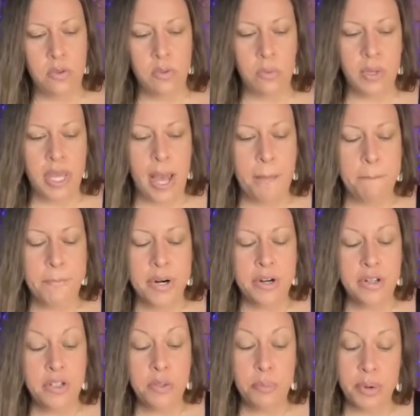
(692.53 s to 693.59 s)
We got
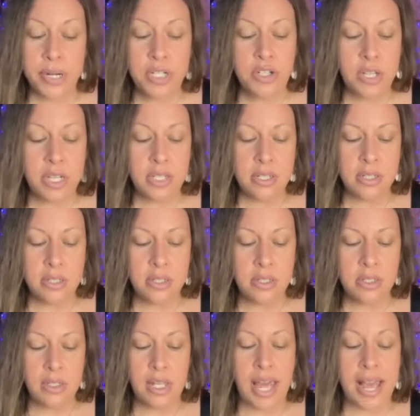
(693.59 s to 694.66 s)
burned
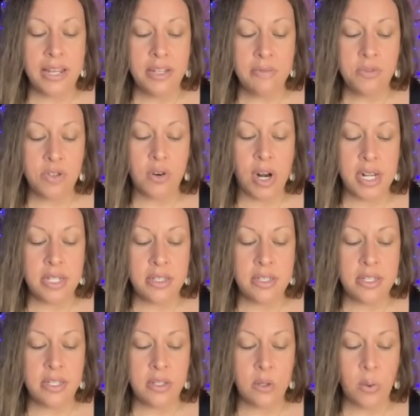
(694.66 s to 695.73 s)
bridges, lack of trust,
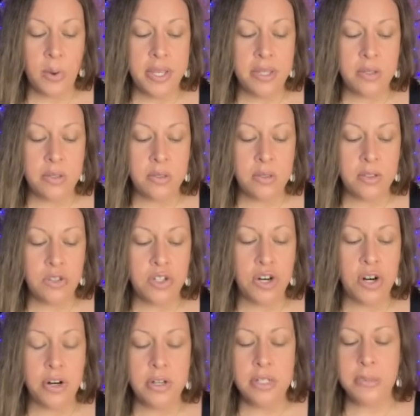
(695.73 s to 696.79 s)
disloyal,
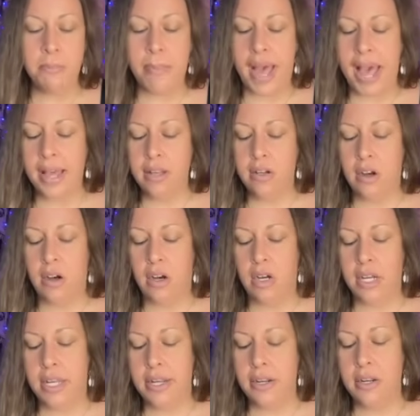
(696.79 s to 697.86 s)
turned back
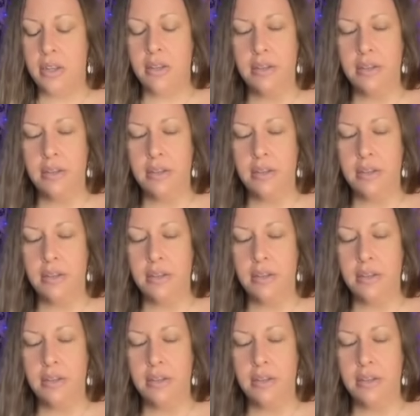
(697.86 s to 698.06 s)
on.